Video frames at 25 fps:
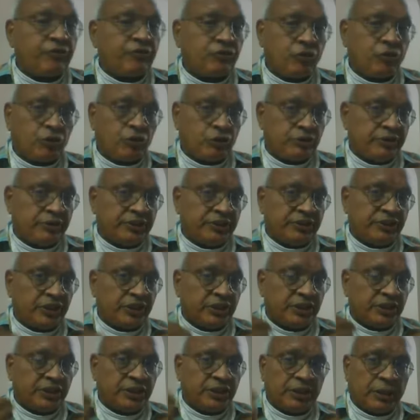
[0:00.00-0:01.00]
of course with
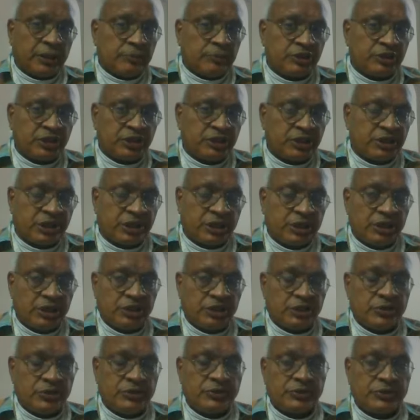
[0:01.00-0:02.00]
certain terms and
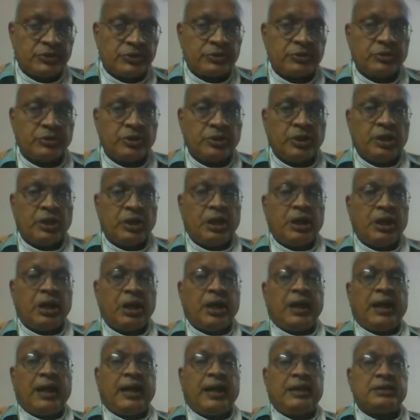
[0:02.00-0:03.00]
conditions.
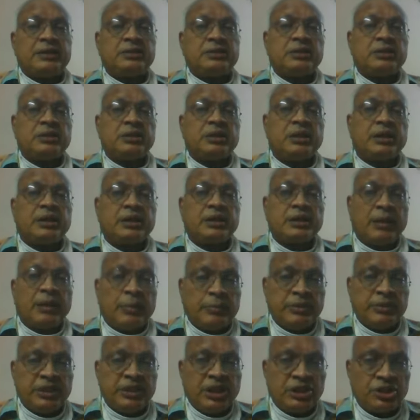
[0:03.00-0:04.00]
And a
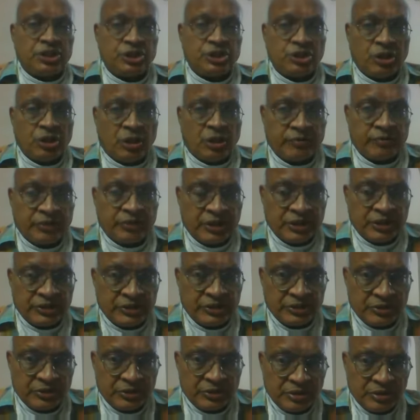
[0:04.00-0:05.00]
combination of
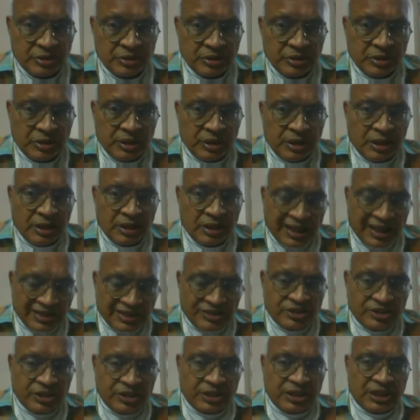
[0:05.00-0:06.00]
this
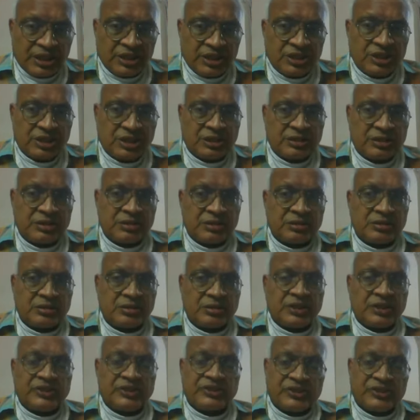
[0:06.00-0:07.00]
consideration,
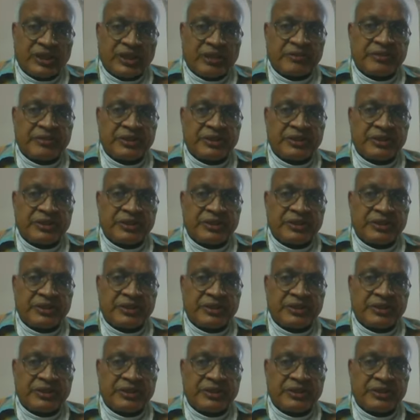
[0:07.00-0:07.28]
this